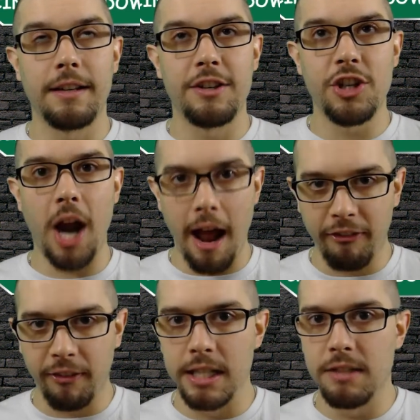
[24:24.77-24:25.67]

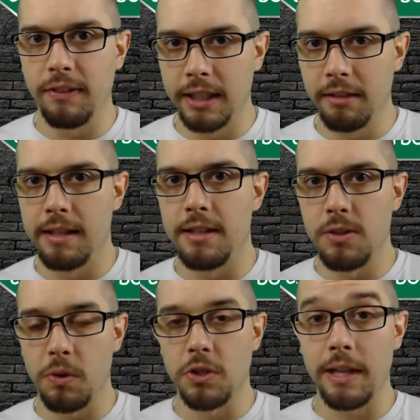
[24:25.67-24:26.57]
Joffrey's Valyrian
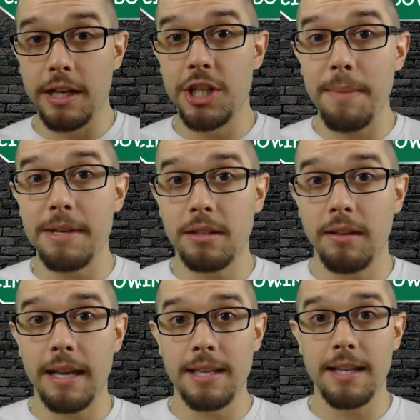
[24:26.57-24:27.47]
sword. So I think Jaime still
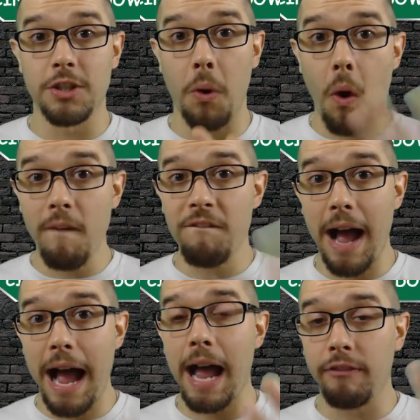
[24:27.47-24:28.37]
has his. So all
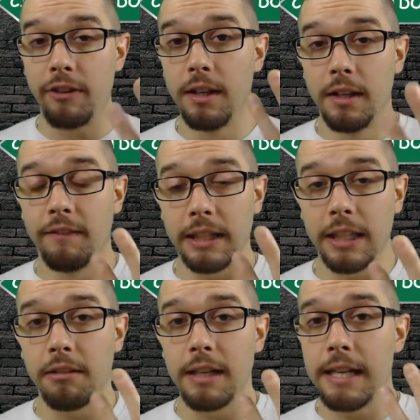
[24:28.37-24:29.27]
five
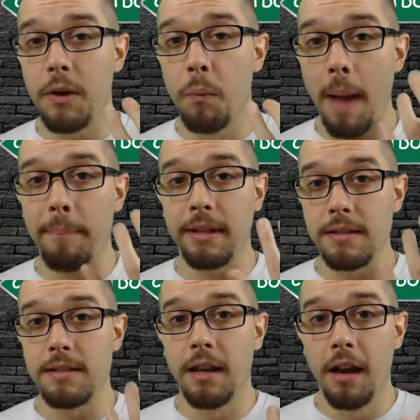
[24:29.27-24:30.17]
Valyrian
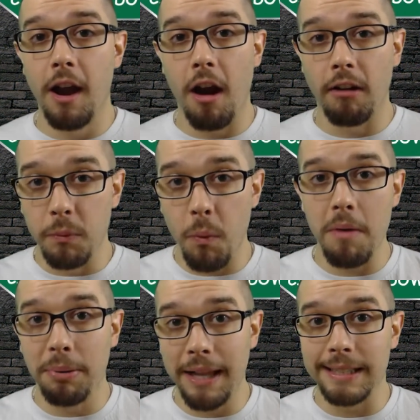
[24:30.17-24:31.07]
weapons are in one
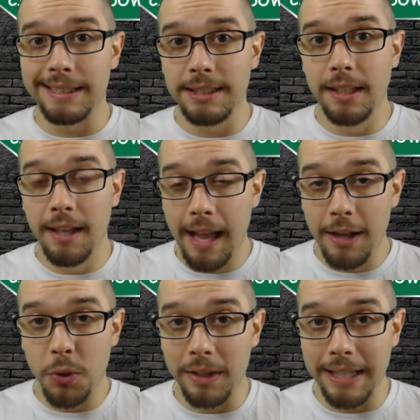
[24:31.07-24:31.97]
place
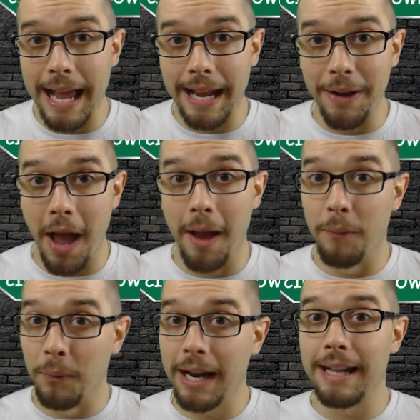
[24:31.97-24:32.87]
toward the end.
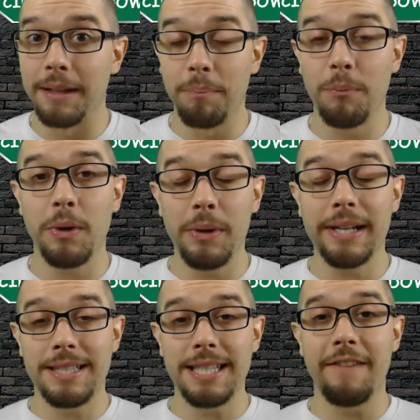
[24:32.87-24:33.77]
We can
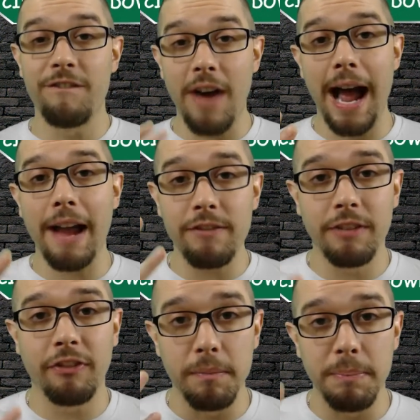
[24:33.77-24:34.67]
see five
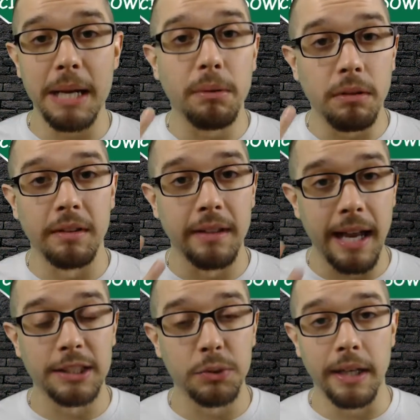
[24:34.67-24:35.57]
different people
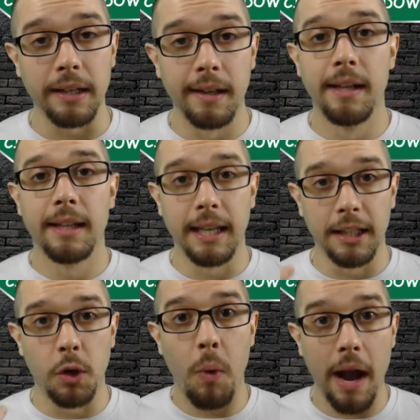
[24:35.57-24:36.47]
next week kill
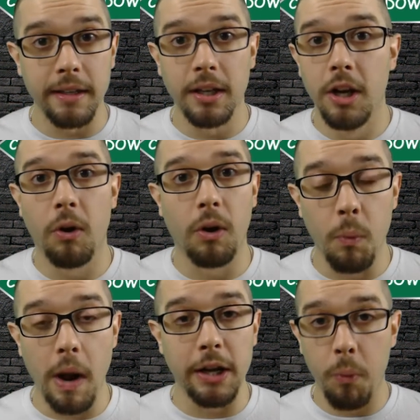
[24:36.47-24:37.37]
a white or a
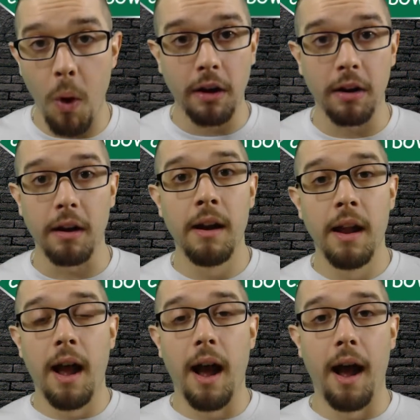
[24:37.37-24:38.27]
white walker.
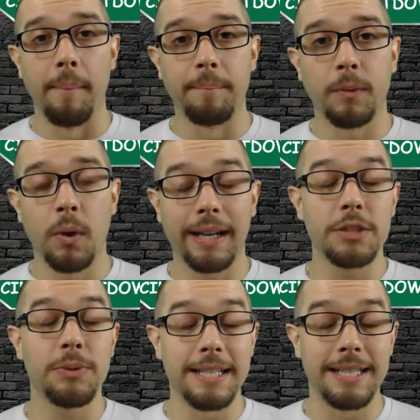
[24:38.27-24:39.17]
Well, I guess
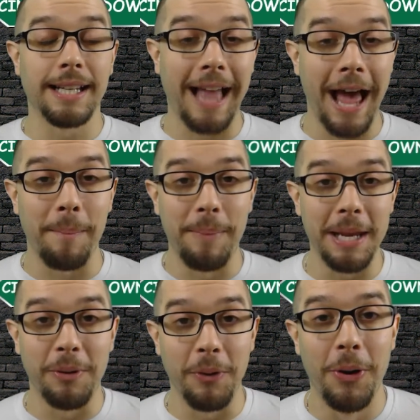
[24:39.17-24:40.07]
we could see a lot of
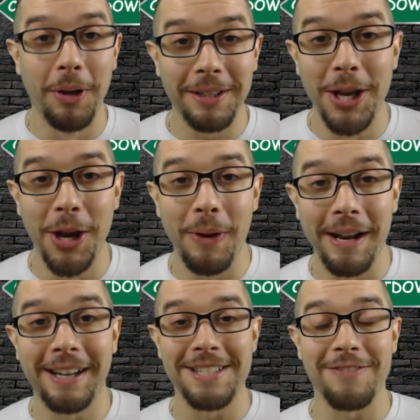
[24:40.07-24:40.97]
people who do it
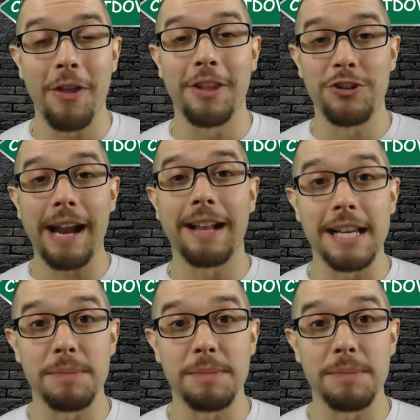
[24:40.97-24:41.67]
because of all the dragon glass.